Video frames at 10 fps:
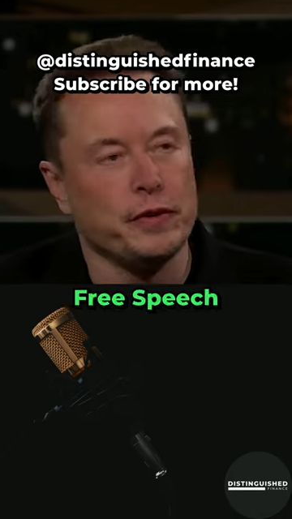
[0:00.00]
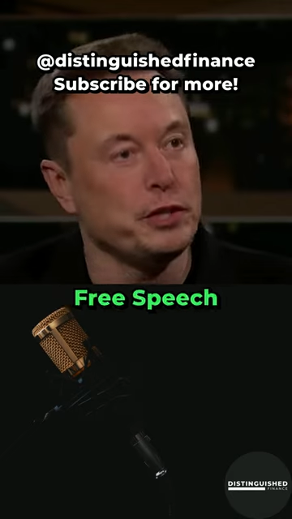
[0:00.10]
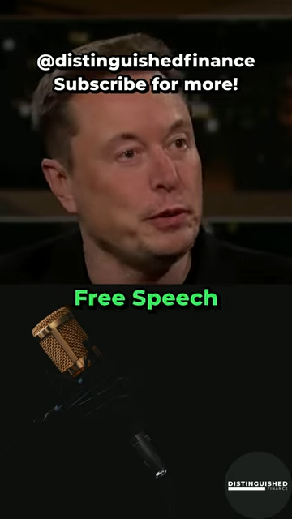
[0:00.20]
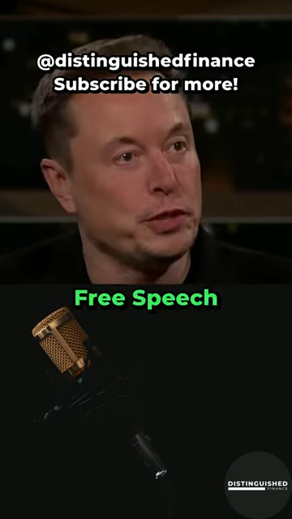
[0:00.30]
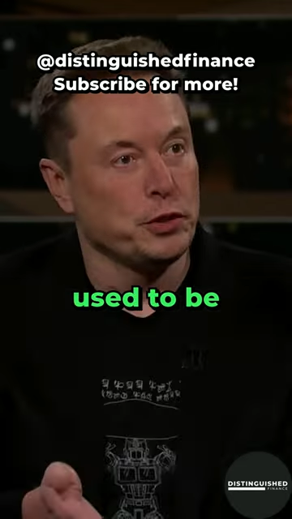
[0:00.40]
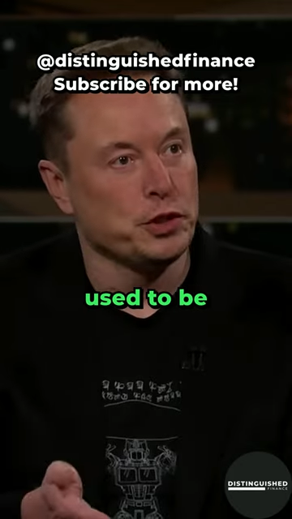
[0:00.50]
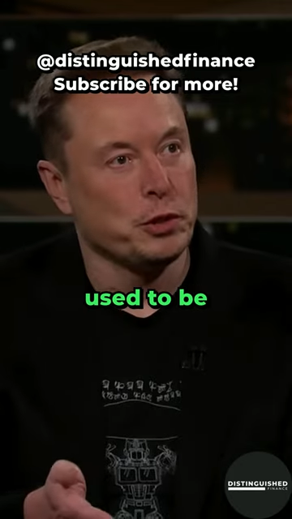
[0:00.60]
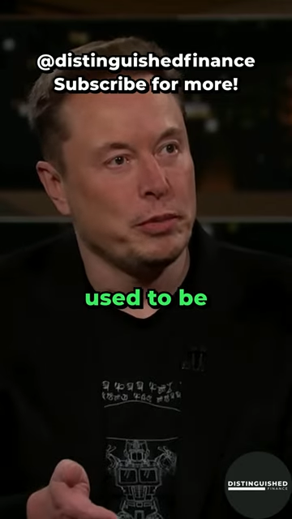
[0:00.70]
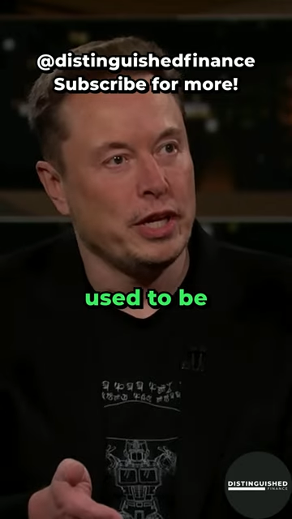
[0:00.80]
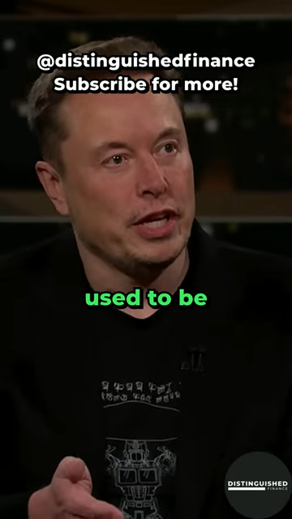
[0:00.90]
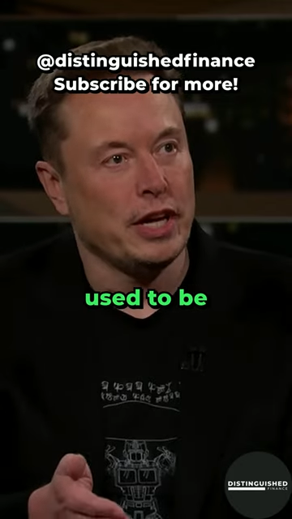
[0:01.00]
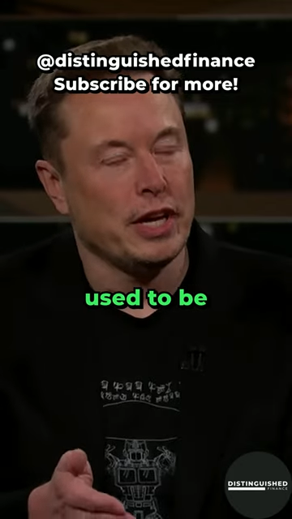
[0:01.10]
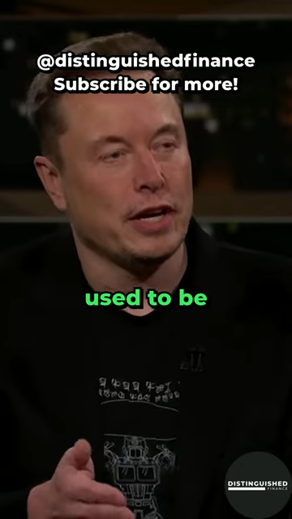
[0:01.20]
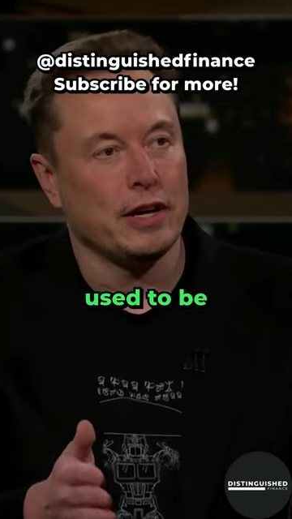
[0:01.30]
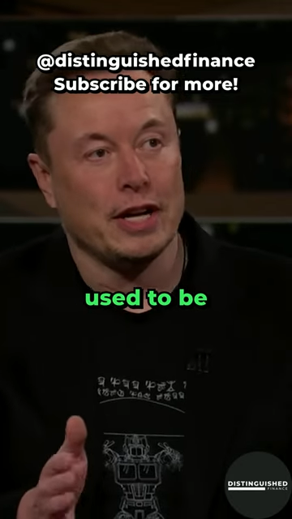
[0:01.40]
Free speech used to be
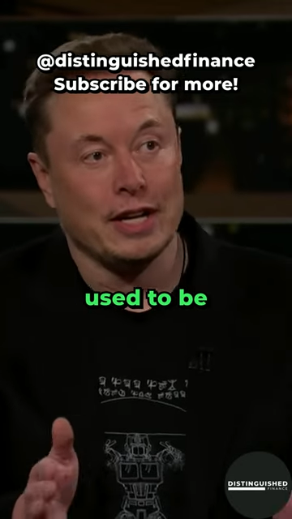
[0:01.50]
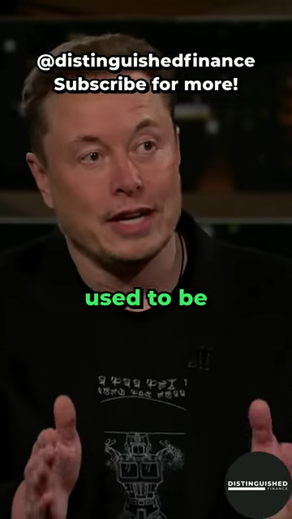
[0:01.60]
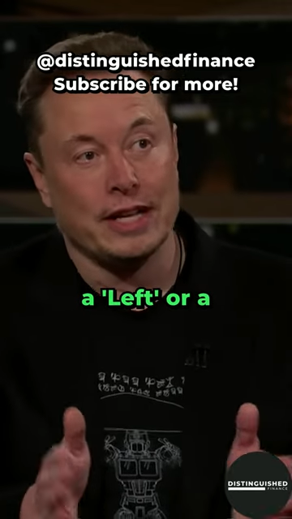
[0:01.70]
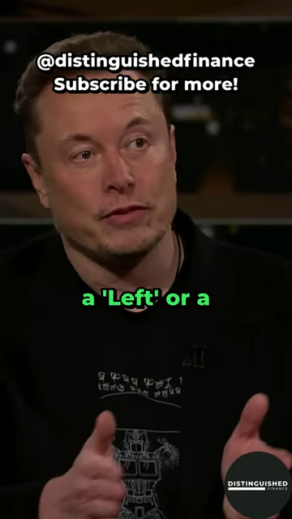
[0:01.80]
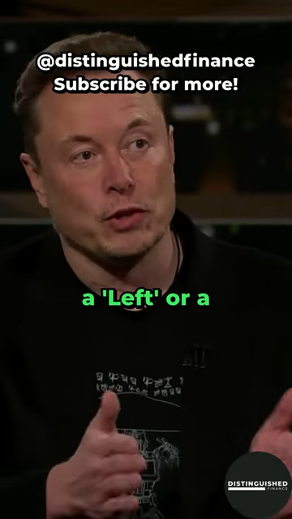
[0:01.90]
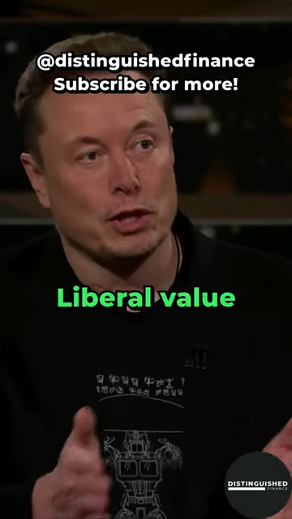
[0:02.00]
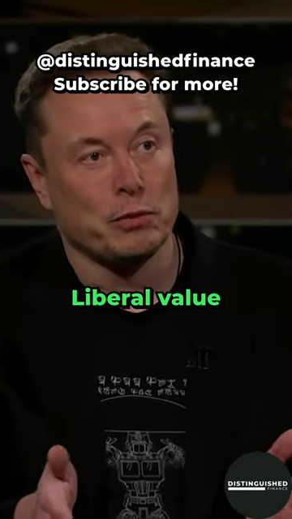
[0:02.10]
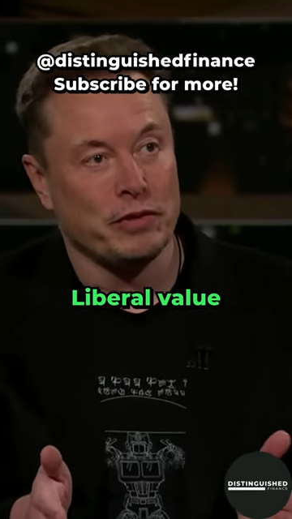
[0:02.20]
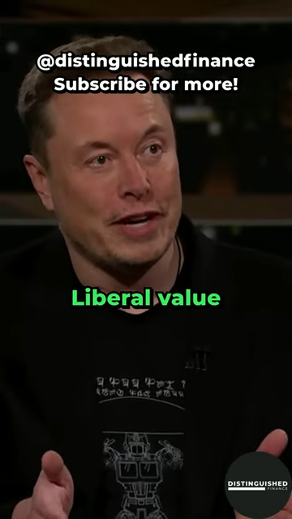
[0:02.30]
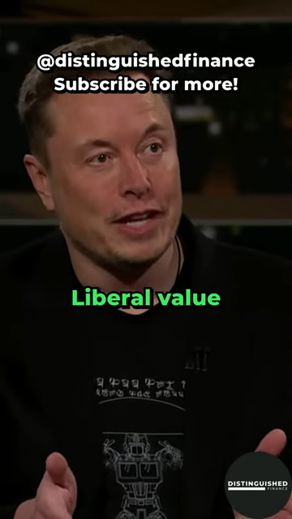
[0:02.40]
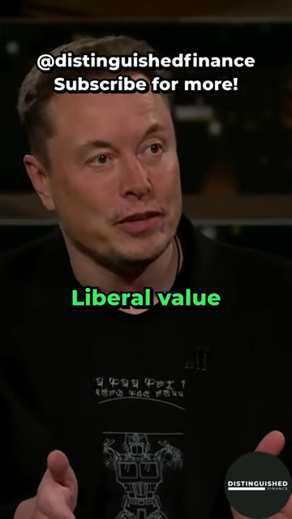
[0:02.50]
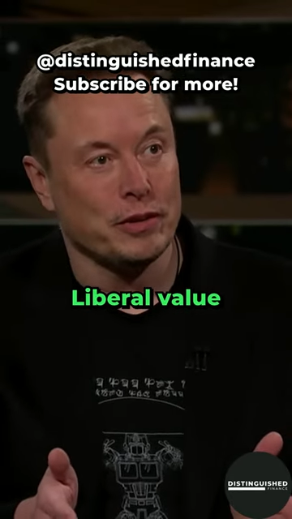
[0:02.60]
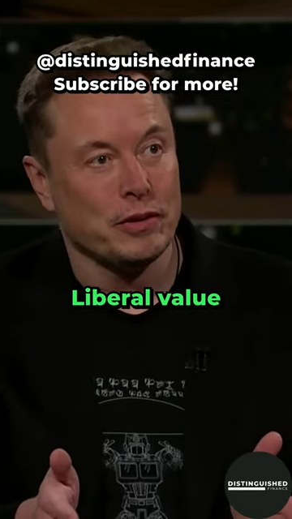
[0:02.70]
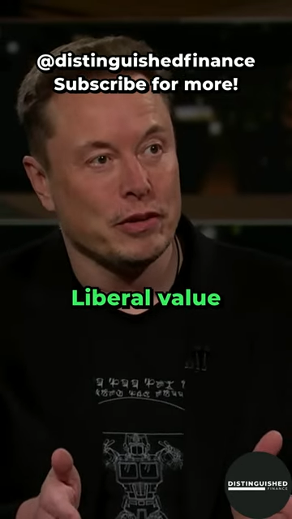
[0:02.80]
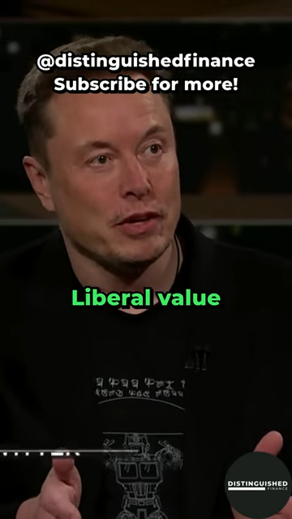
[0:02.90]
a left or liberal value,